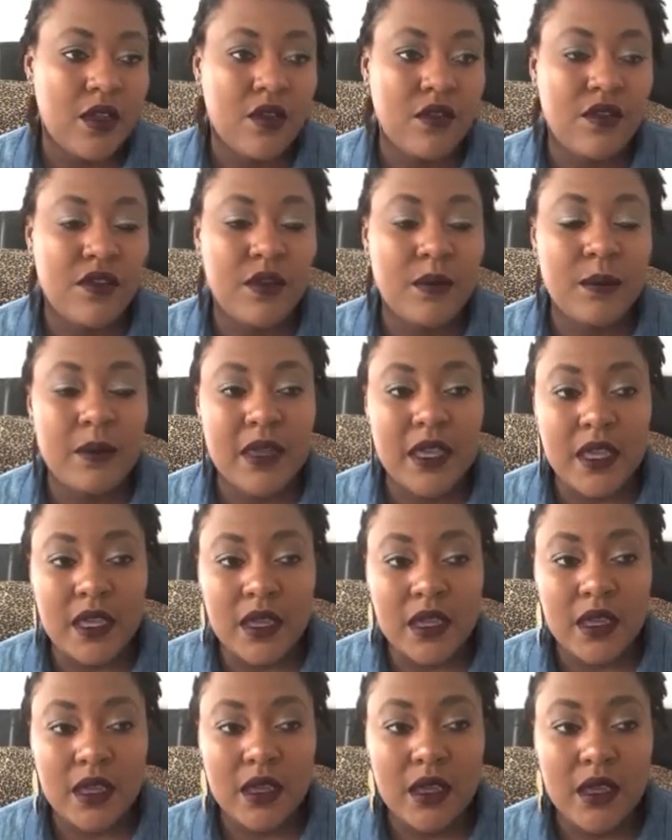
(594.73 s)
For
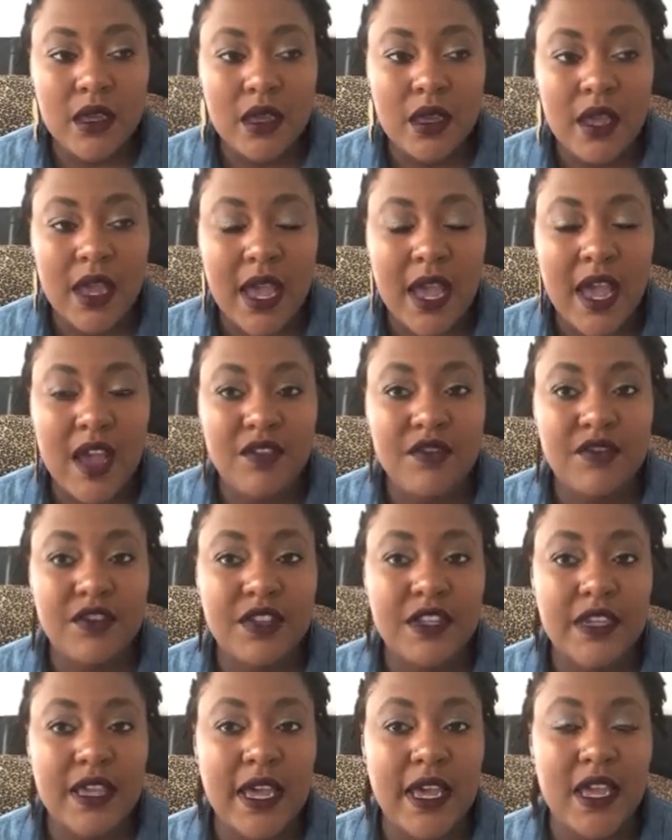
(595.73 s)
me, I
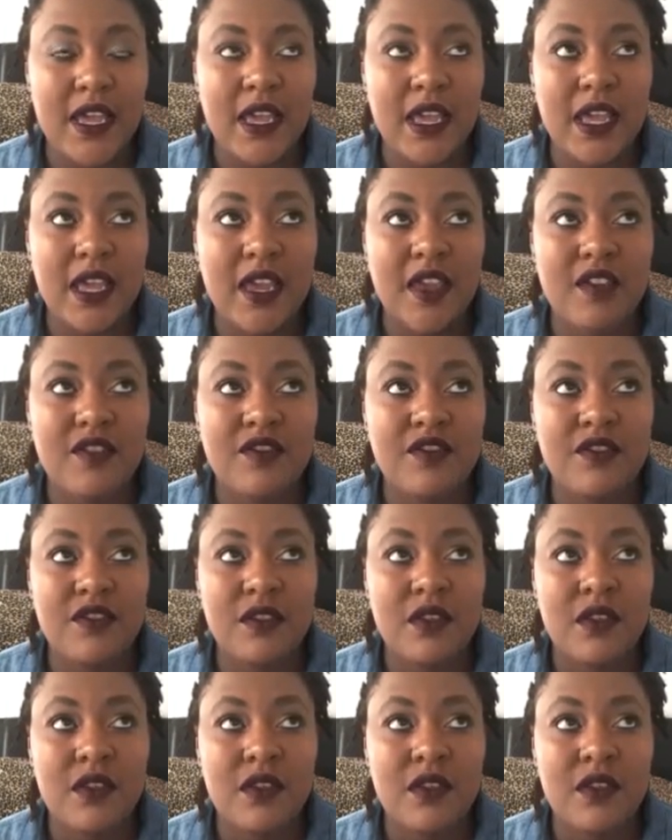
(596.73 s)
feel like if